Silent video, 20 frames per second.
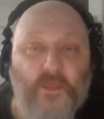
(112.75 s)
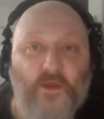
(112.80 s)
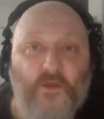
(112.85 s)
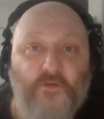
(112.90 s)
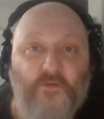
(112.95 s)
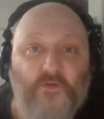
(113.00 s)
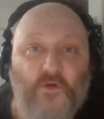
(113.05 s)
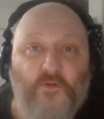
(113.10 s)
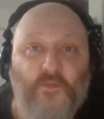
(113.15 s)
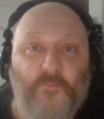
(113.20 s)

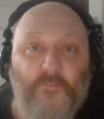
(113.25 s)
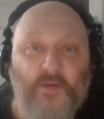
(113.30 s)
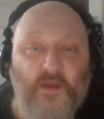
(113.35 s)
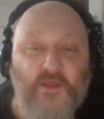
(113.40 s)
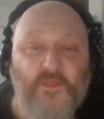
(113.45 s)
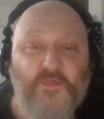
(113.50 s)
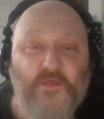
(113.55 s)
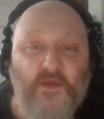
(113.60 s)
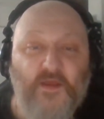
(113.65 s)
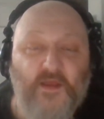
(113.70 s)
So the
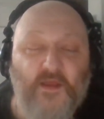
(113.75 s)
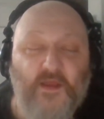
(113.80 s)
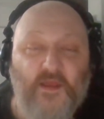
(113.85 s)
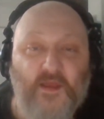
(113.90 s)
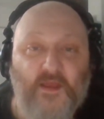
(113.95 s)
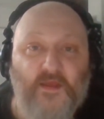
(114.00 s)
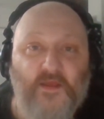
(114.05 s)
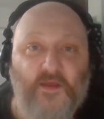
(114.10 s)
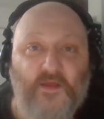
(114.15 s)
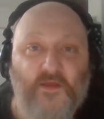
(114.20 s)
big thing
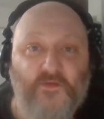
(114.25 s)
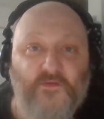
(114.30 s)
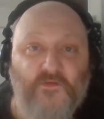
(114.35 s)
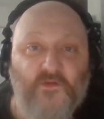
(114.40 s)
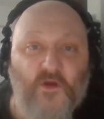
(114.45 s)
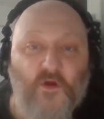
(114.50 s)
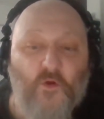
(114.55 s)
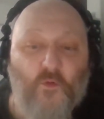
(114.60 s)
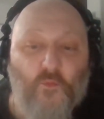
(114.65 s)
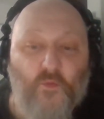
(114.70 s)
is
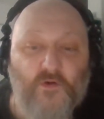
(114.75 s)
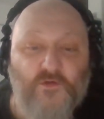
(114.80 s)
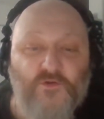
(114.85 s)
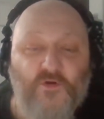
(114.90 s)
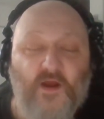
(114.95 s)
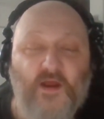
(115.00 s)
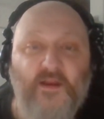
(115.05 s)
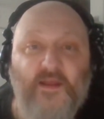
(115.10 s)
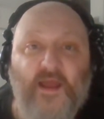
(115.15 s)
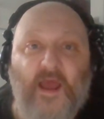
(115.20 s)
we're
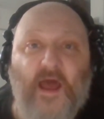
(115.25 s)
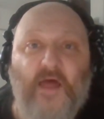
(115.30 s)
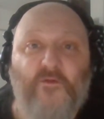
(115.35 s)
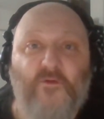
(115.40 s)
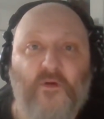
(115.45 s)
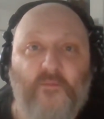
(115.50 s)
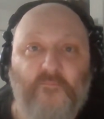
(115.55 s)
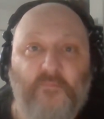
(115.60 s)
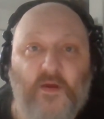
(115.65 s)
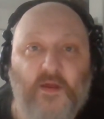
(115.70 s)
trying to
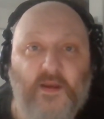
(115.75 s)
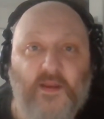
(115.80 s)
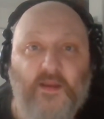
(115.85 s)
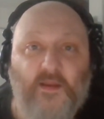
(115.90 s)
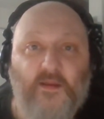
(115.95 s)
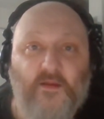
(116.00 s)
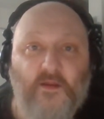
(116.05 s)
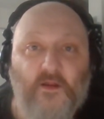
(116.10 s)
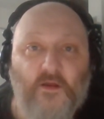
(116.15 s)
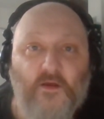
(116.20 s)
gather up
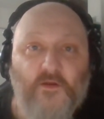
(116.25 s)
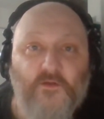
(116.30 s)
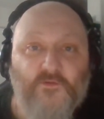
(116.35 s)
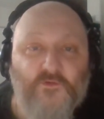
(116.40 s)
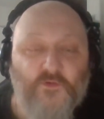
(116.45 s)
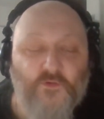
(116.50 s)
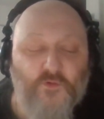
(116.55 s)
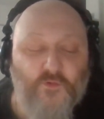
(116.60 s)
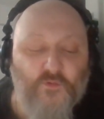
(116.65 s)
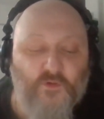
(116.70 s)
money
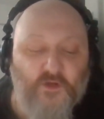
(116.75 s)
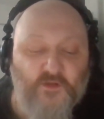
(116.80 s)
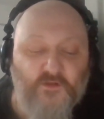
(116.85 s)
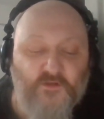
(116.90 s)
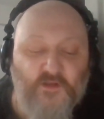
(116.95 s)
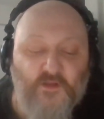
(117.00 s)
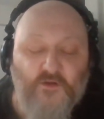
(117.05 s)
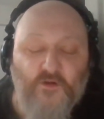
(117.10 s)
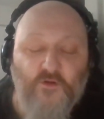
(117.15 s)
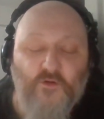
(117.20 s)
to
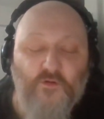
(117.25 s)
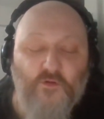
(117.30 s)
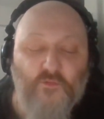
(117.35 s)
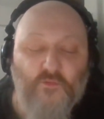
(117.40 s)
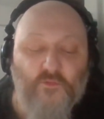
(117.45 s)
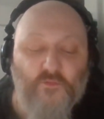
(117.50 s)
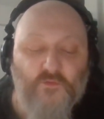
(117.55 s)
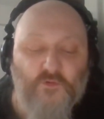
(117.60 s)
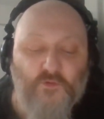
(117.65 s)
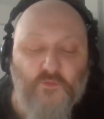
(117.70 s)
continue
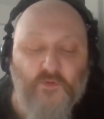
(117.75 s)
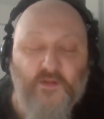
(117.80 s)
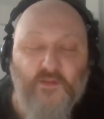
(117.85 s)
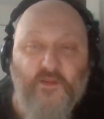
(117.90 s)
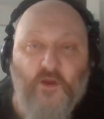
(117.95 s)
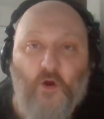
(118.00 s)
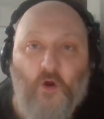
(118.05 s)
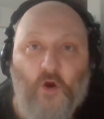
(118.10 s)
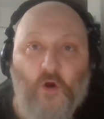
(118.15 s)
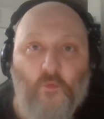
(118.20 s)
doing the
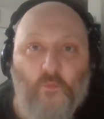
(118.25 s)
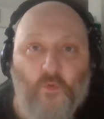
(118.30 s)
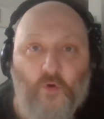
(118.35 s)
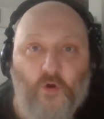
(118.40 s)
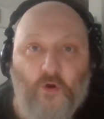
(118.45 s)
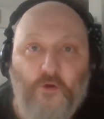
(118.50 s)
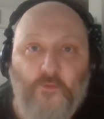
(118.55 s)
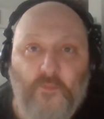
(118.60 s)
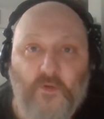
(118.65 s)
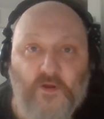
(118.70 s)

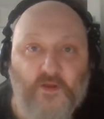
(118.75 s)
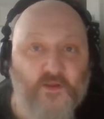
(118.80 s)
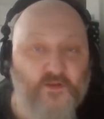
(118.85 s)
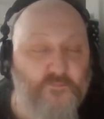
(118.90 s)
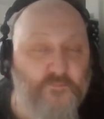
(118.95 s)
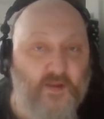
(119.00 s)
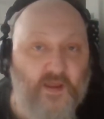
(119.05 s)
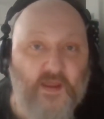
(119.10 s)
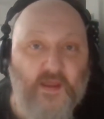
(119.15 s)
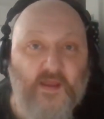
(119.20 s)
artwork because
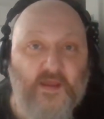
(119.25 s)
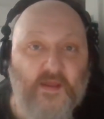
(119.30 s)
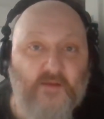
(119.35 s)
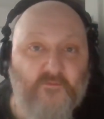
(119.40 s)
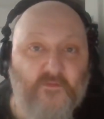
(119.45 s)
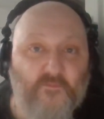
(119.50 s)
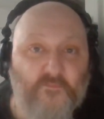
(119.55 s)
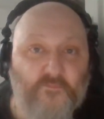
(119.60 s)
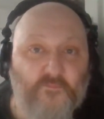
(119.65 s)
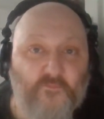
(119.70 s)
paying it
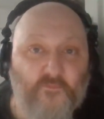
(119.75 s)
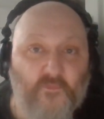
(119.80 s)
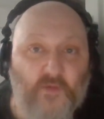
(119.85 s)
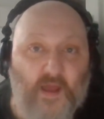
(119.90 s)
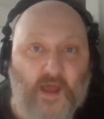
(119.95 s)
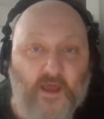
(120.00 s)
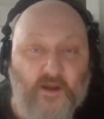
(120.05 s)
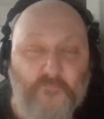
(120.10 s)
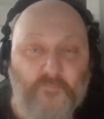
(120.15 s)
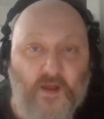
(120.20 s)

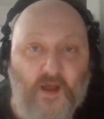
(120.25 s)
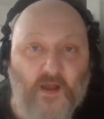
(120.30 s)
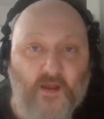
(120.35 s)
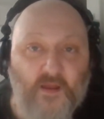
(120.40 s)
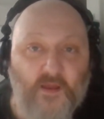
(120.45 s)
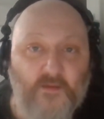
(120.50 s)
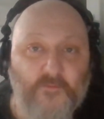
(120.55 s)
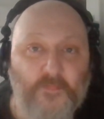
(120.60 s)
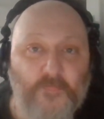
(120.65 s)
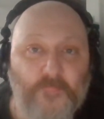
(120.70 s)
out of
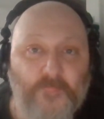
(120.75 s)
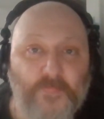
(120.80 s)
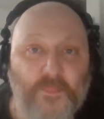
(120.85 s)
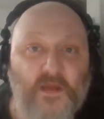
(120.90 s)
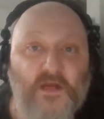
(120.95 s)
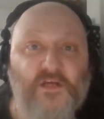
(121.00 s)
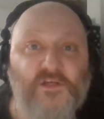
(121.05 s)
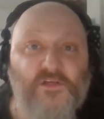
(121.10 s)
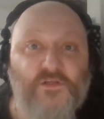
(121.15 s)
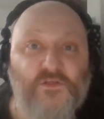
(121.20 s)
pocket
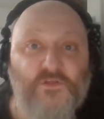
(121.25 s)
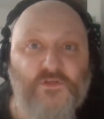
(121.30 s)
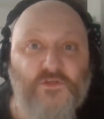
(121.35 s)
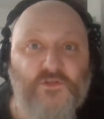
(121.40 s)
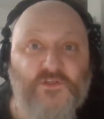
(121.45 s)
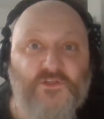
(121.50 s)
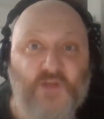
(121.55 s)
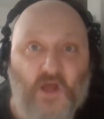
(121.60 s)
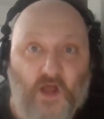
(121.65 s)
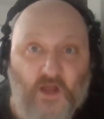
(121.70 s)

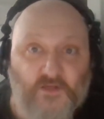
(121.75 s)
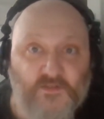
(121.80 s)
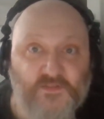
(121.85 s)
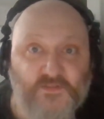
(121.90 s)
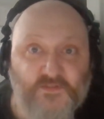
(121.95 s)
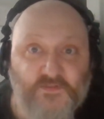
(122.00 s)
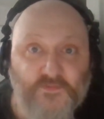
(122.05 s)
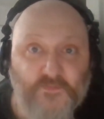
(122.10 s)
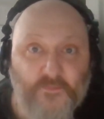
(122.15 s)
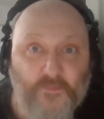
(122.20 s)
sucks.